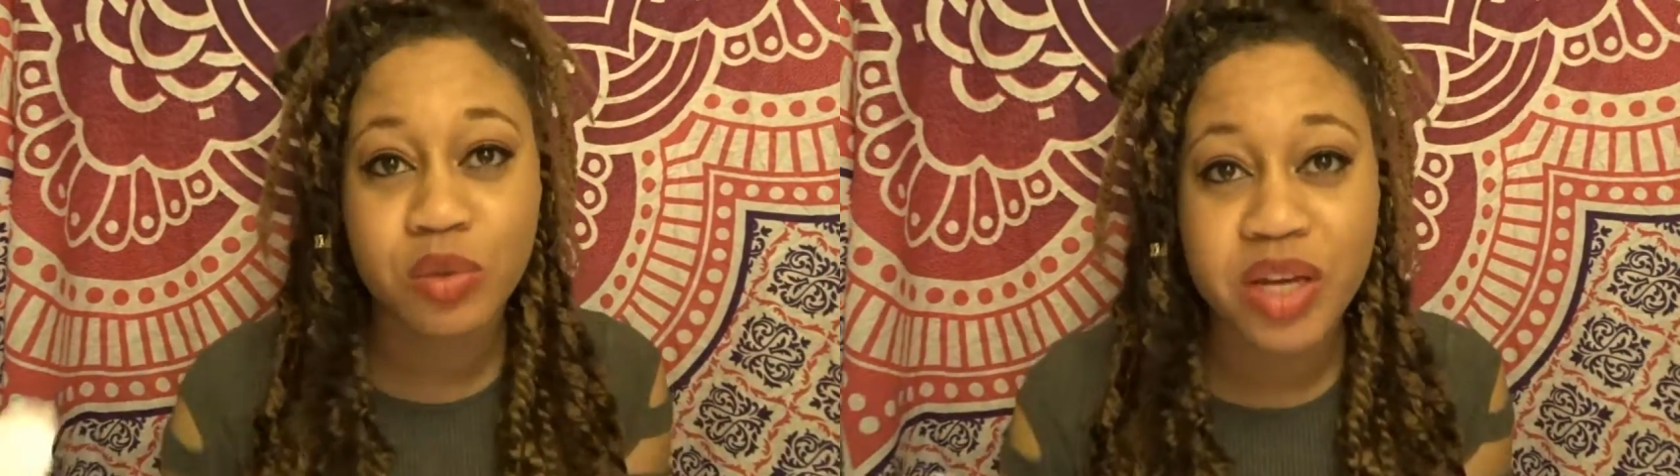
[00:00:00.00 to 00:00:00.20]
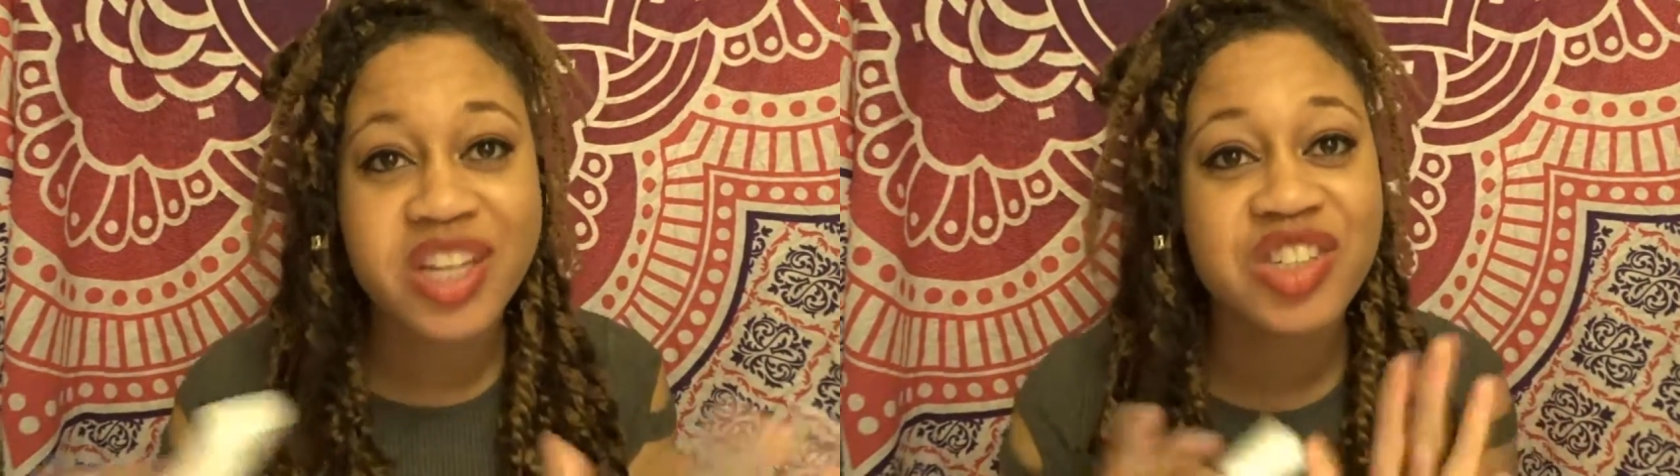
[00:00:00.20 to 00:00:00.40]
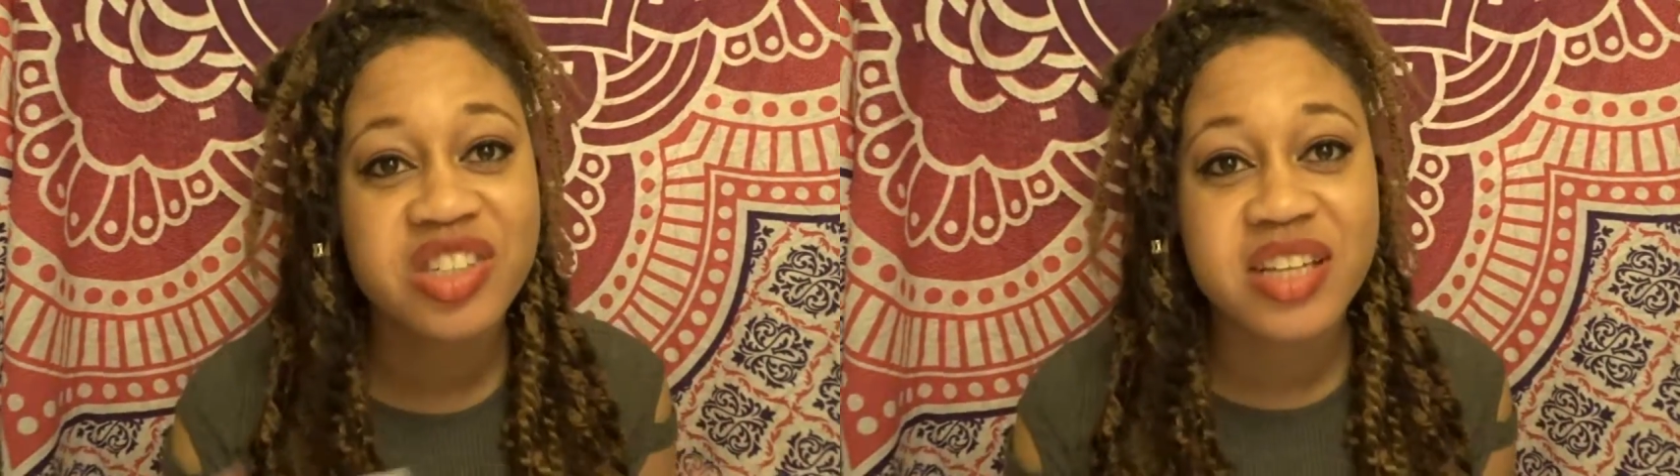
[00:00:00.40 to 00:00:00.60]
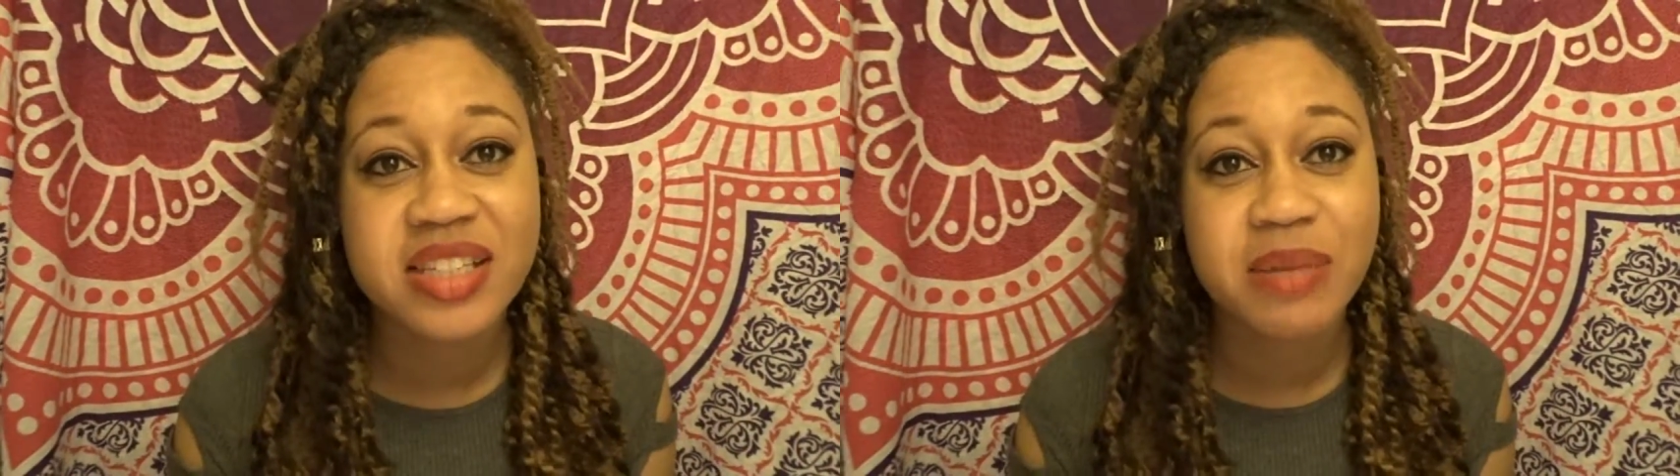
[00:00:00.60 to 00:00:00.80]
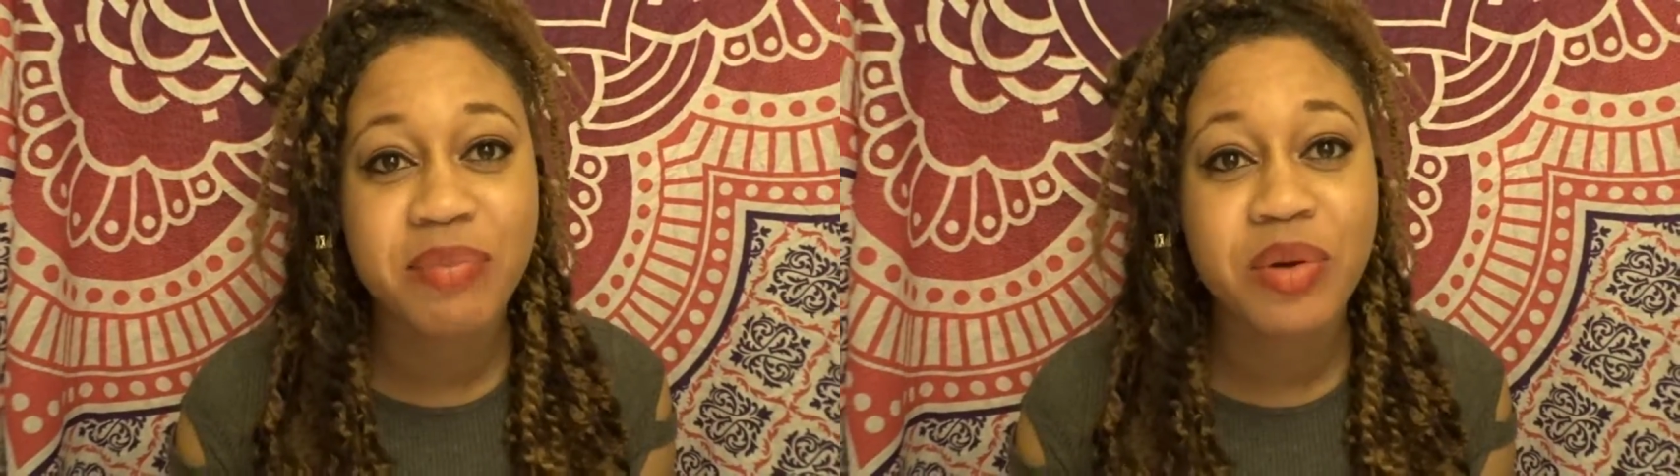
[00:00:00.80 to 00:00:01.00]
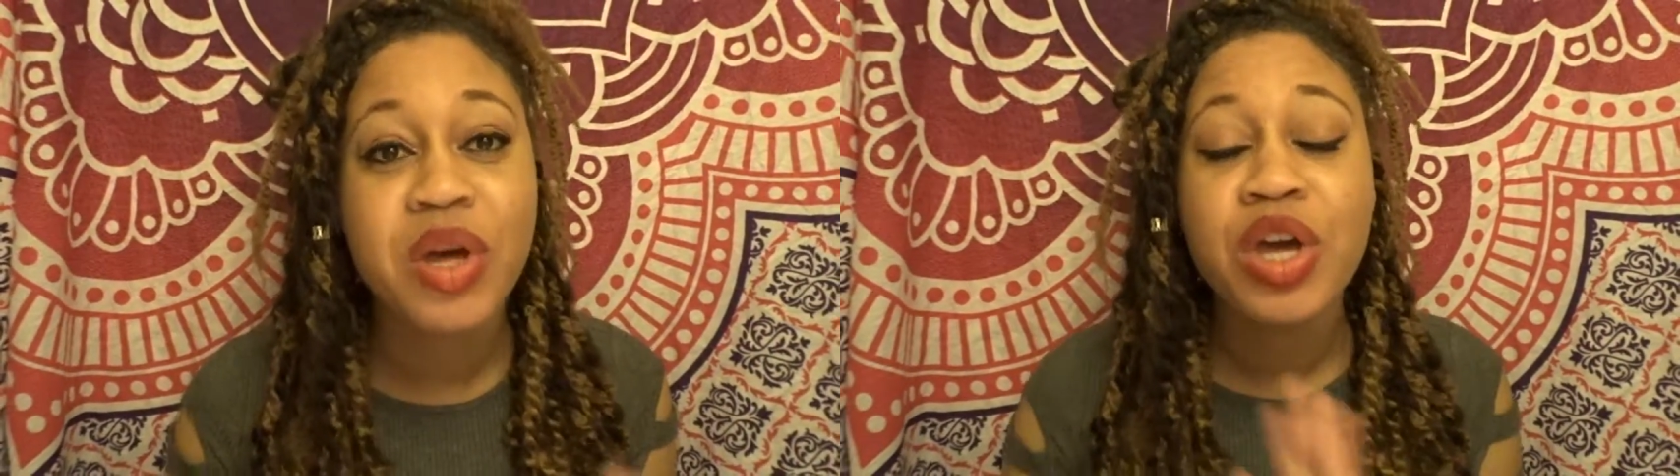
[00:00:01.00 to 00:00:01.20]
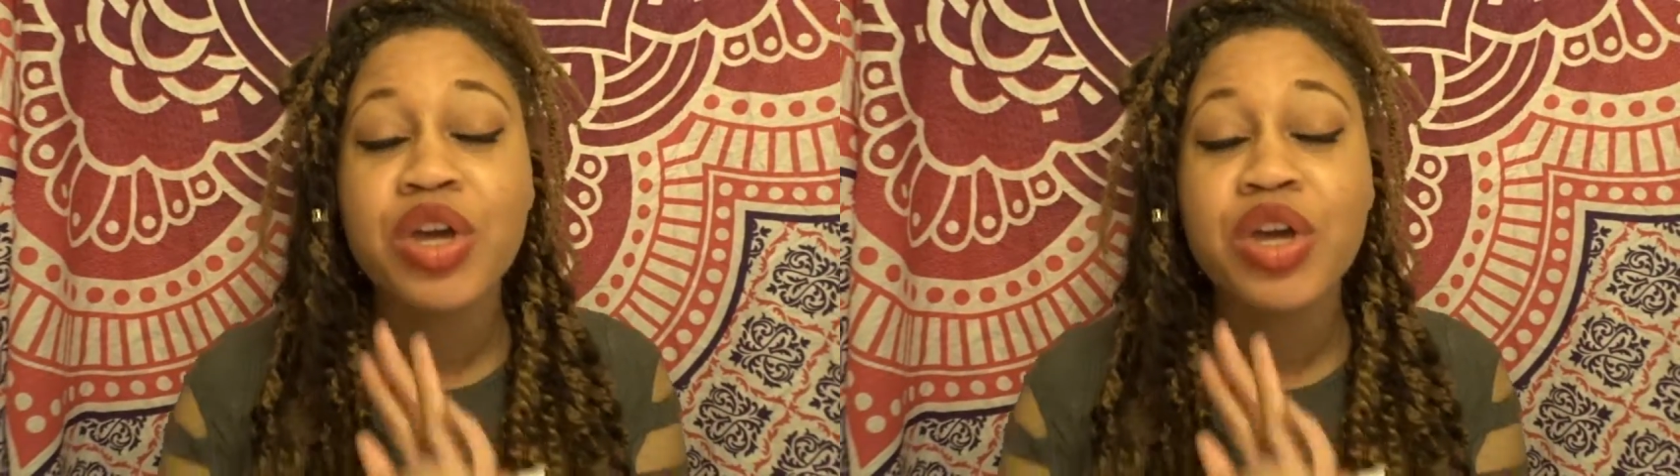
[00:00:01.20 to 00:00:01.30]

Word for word: you. It's just that simple.